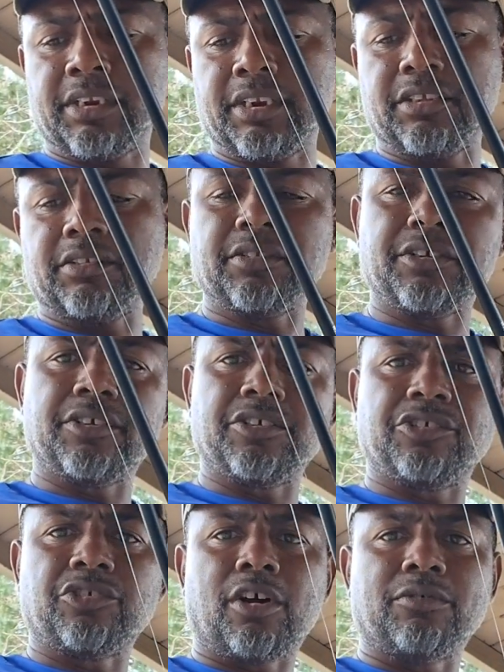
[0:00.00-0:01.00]
This one here is
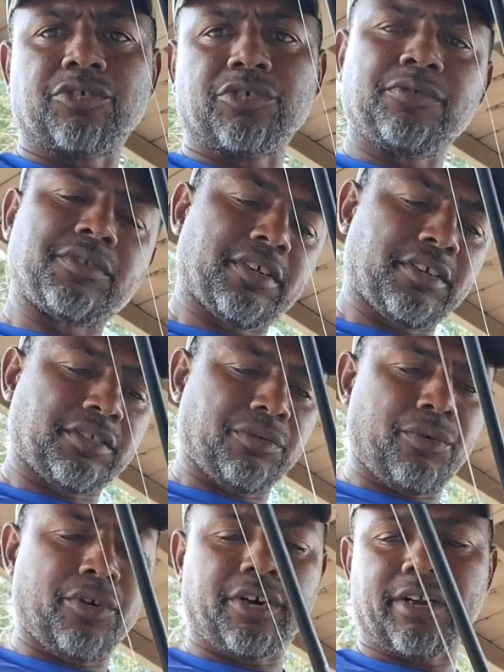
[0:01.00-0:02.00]
sharpshoots because the
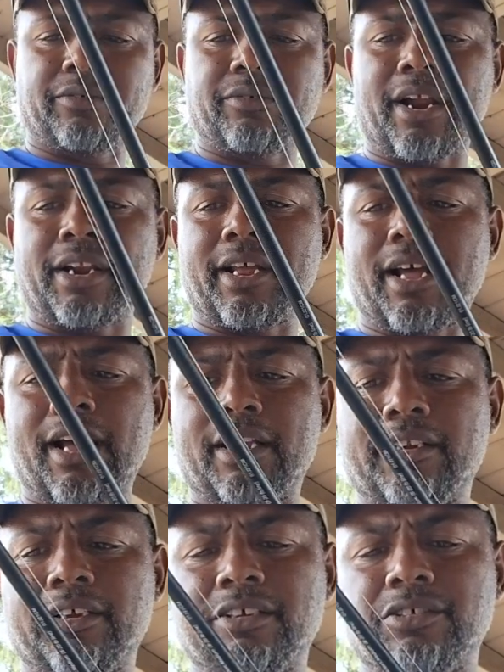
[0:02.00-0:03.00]
water right now out
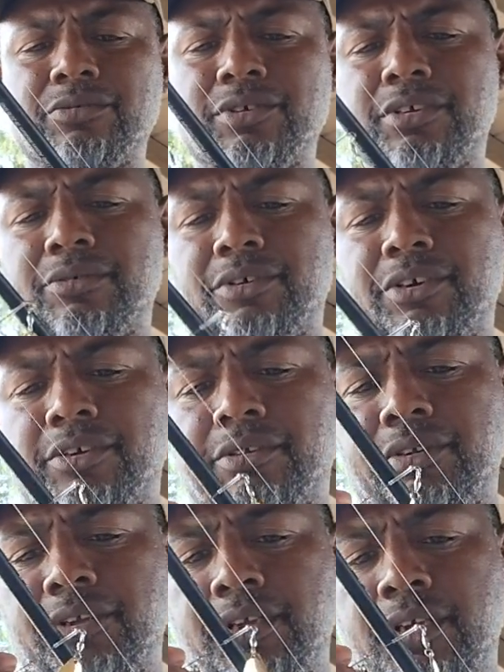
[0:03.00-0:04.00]
there is
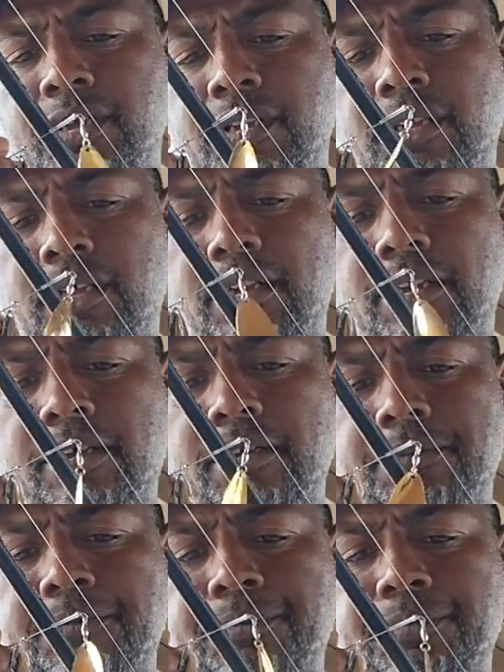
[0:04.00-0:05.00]
uh,
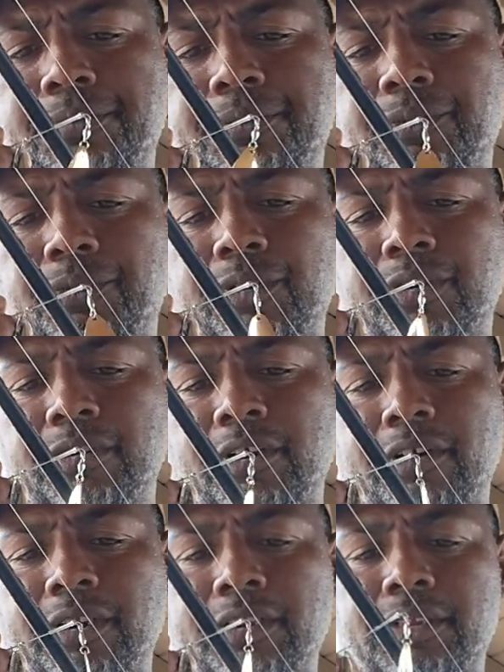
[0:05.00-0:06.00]
real
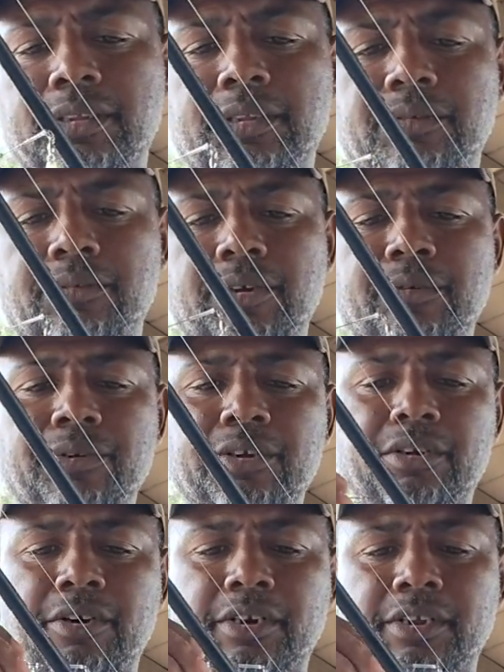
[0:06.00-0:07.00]
dirty, real
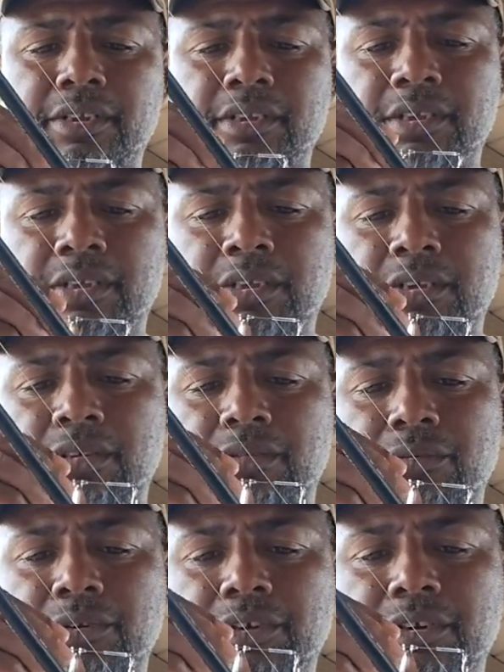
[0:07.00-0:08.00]
dirty,
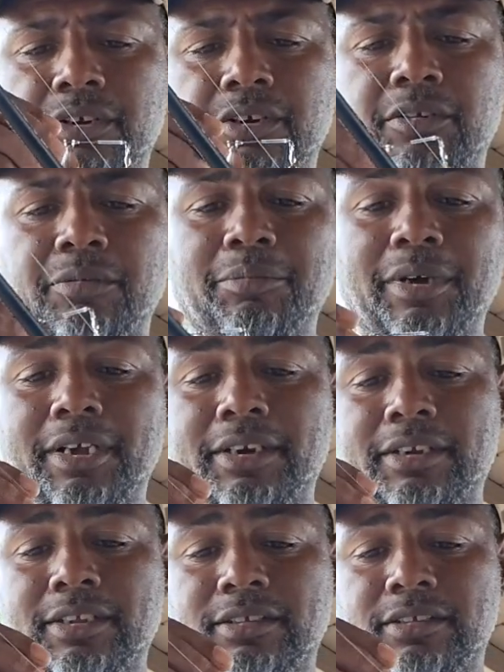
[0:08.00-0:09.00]
real dirty. But
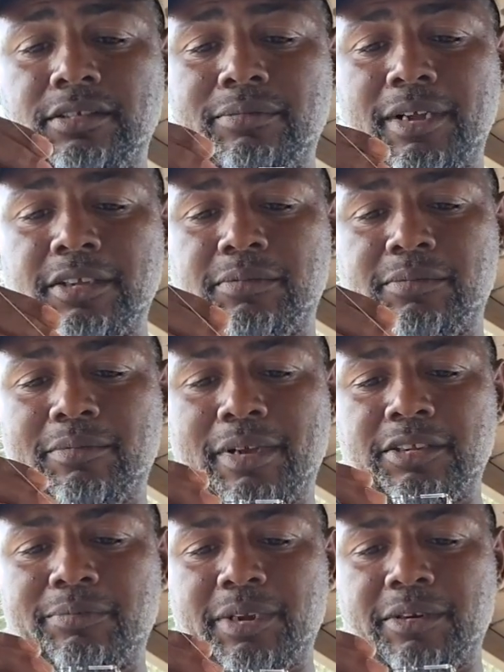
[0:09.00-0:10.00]
this is my
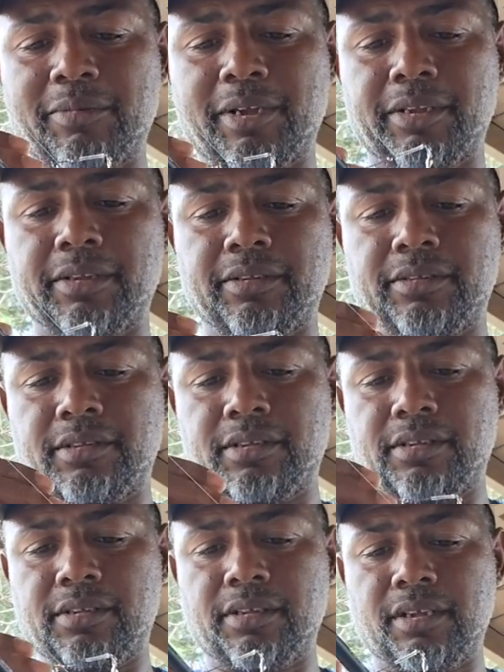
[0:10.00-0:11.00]
spinnerbait
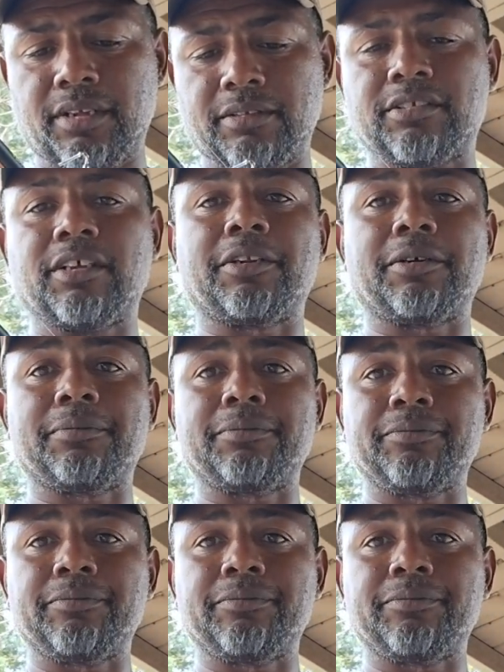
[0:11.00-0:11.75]
setup.